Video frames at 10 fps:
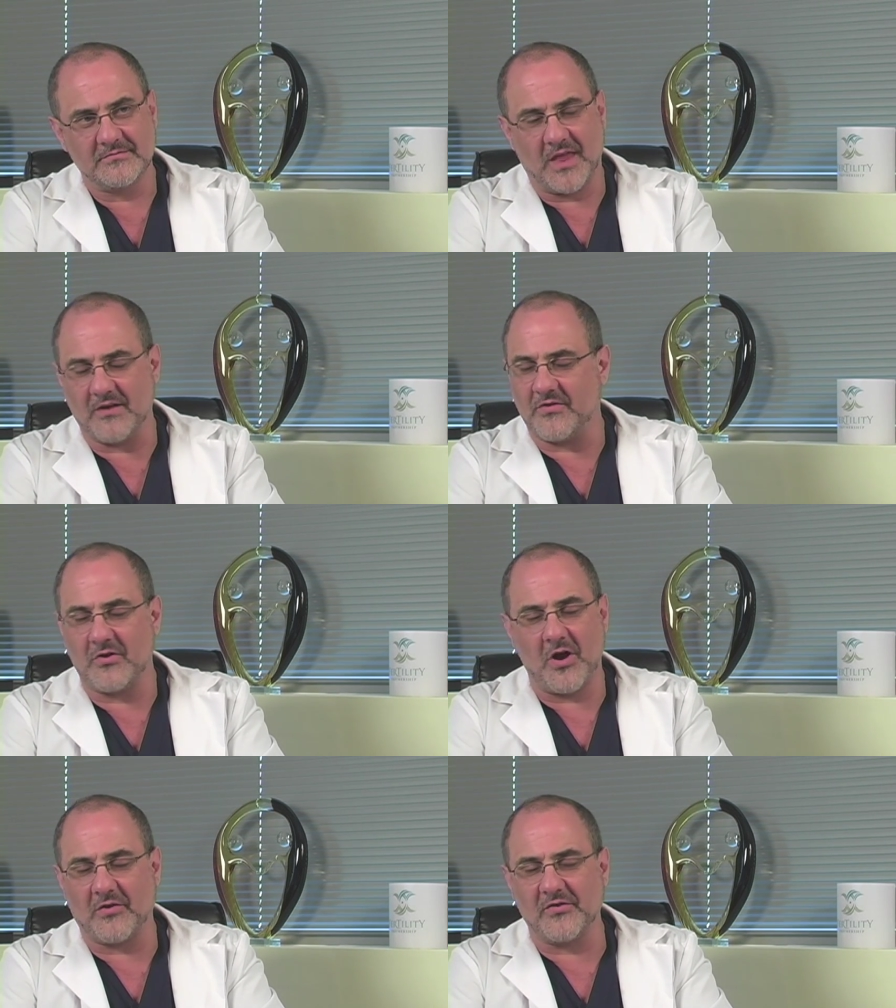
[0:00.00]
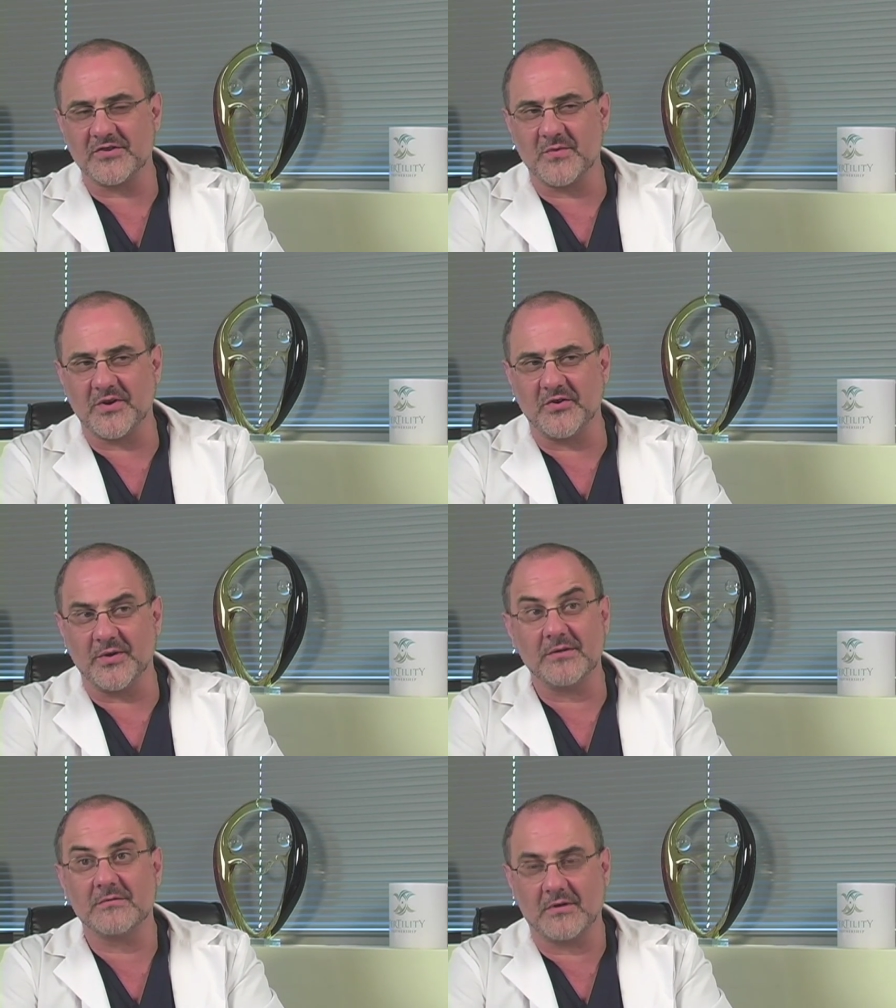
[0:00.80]
And if the doctor doesn't want to do
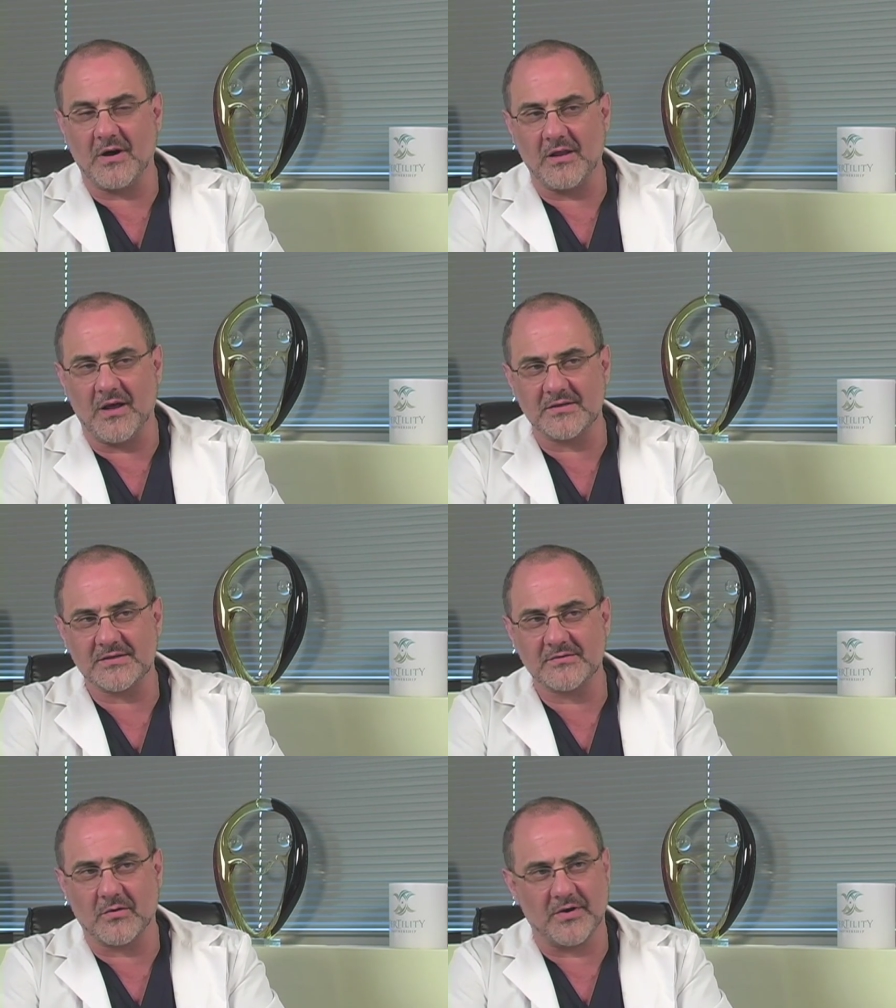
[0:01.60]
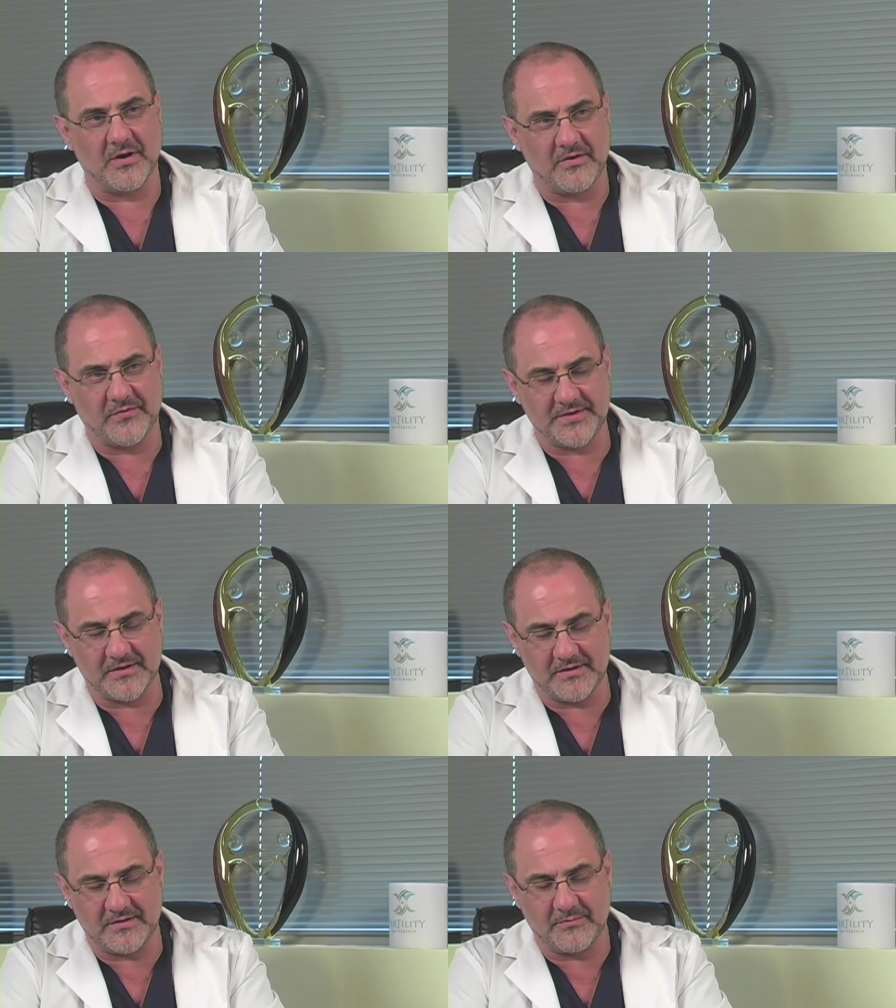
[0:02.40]
it, call us or another
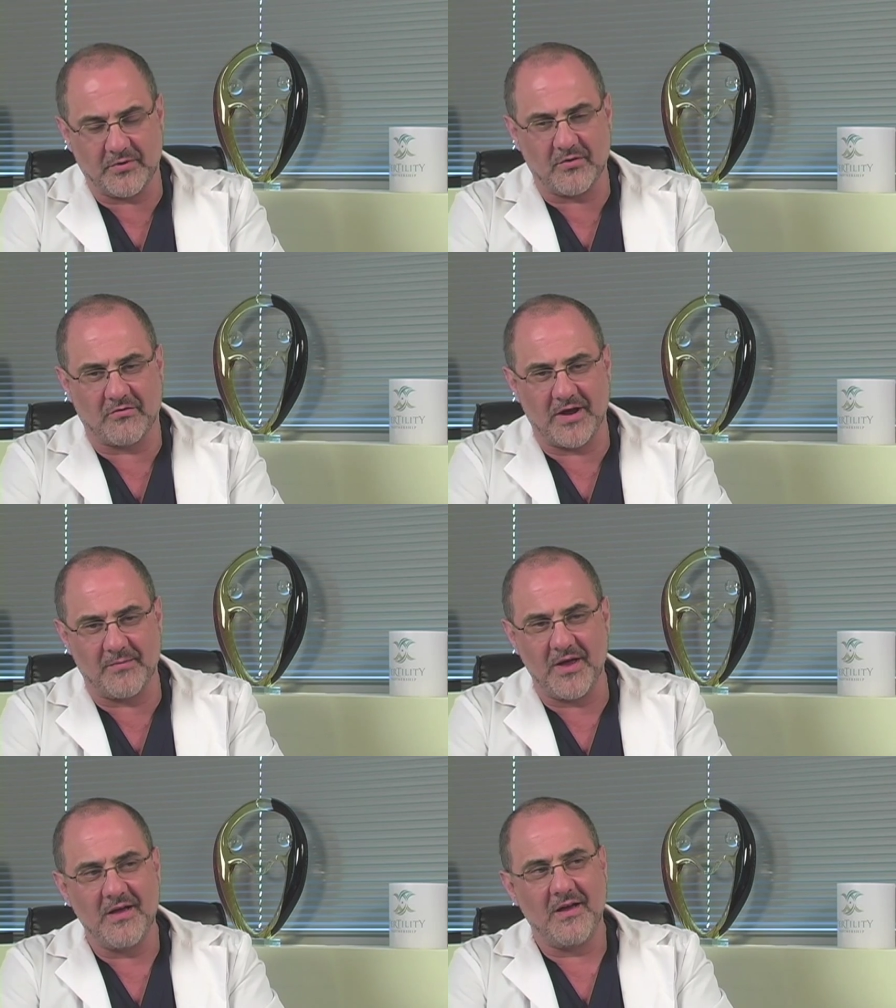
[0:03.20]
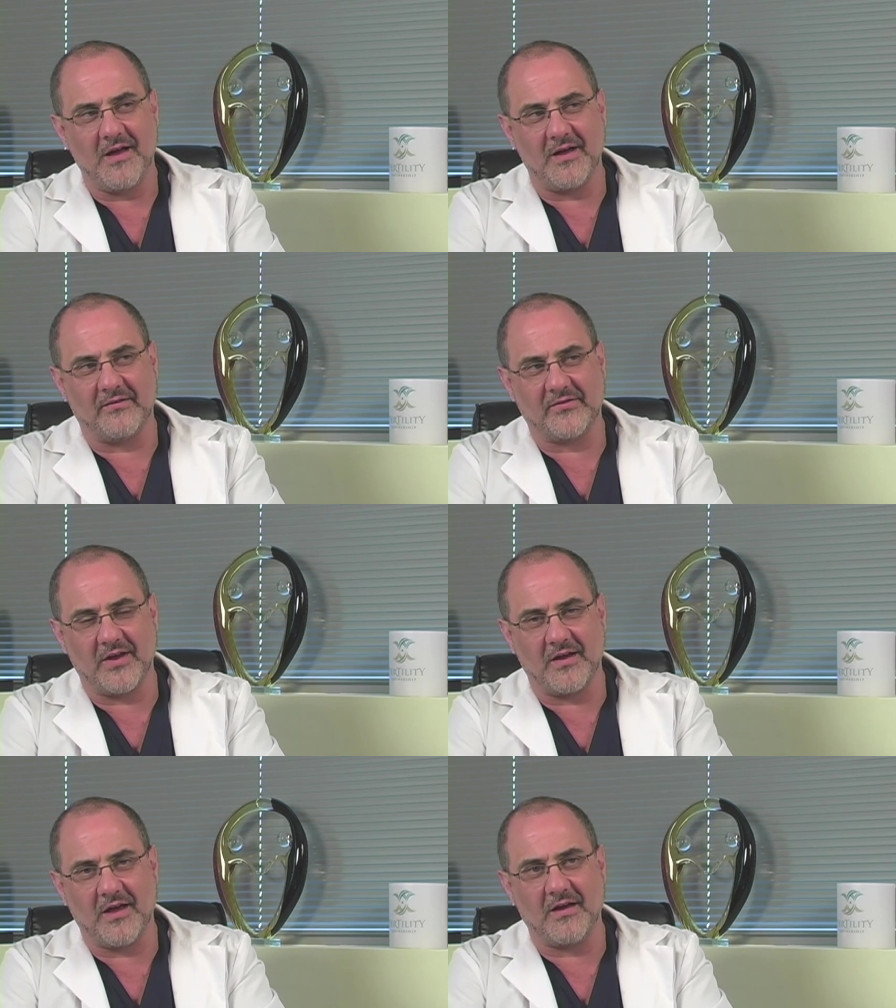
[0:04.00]
fertility program and
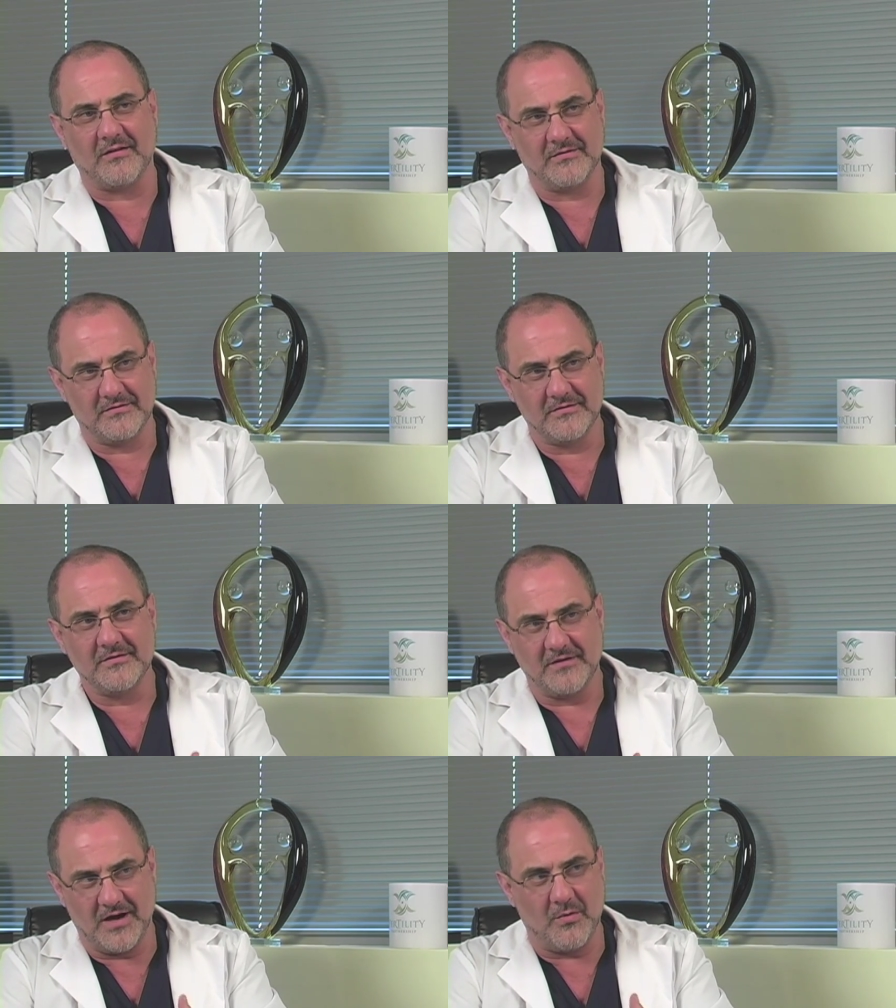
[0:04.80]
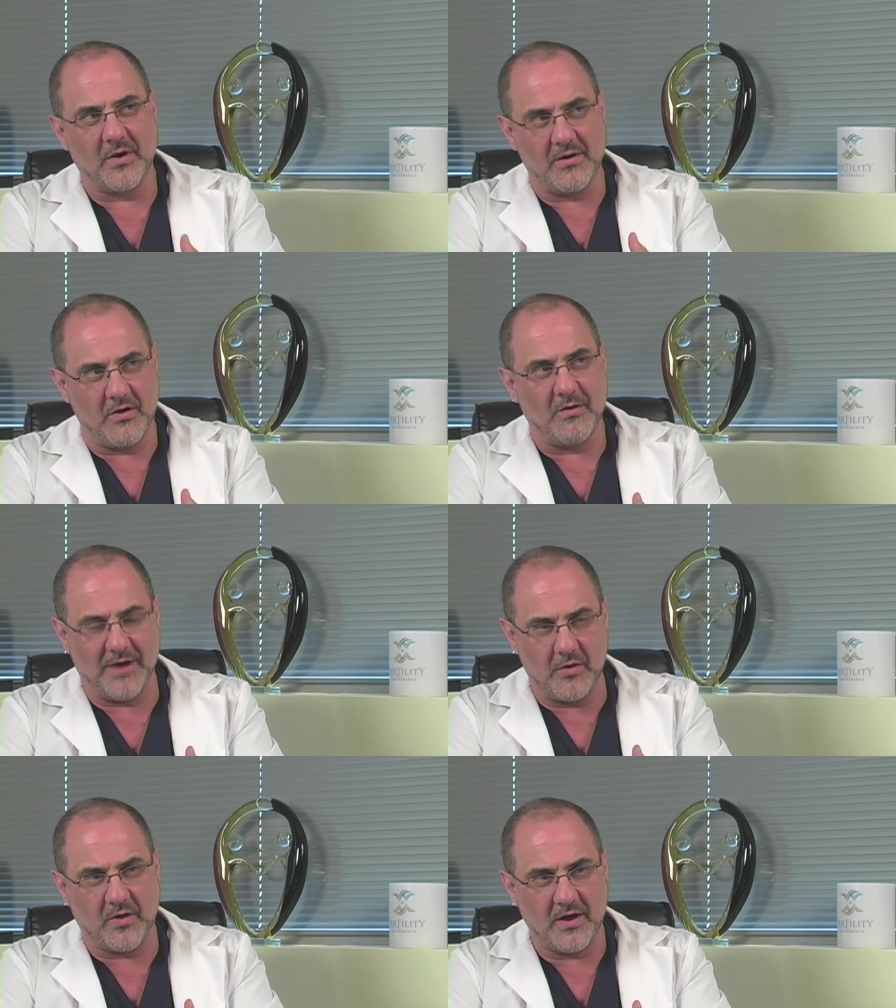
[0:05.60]
say, hey, I want to know, am
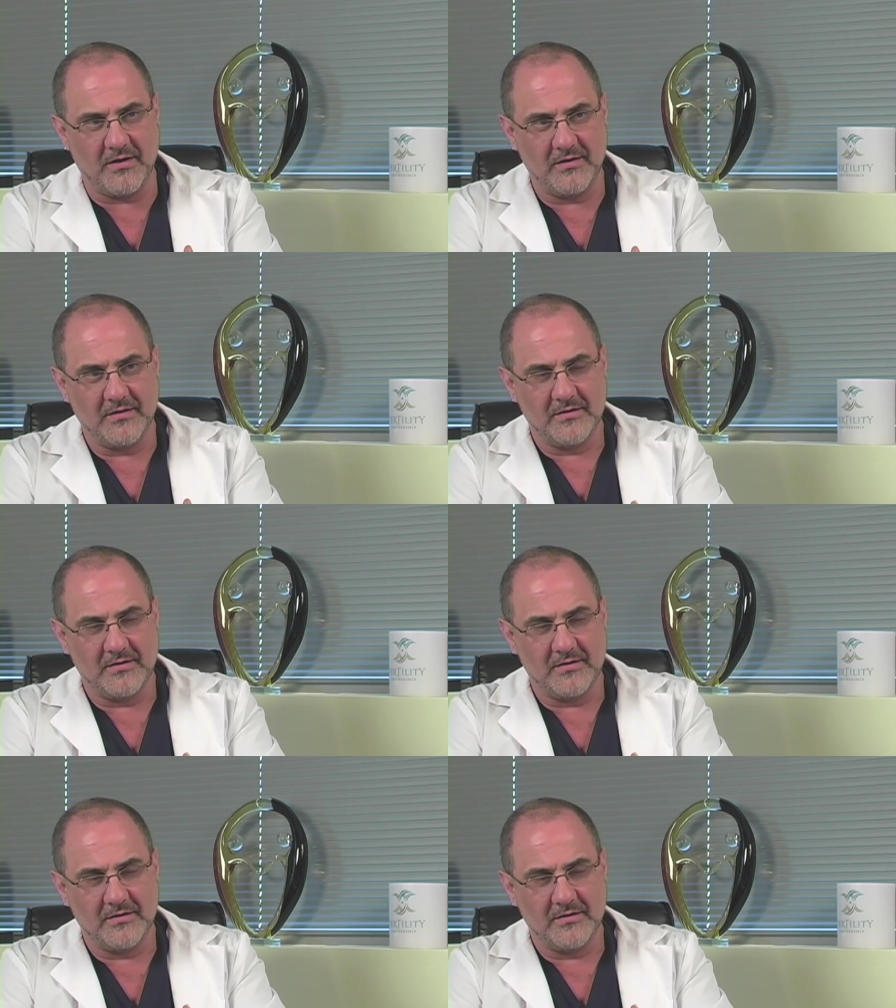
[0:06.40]
I okay?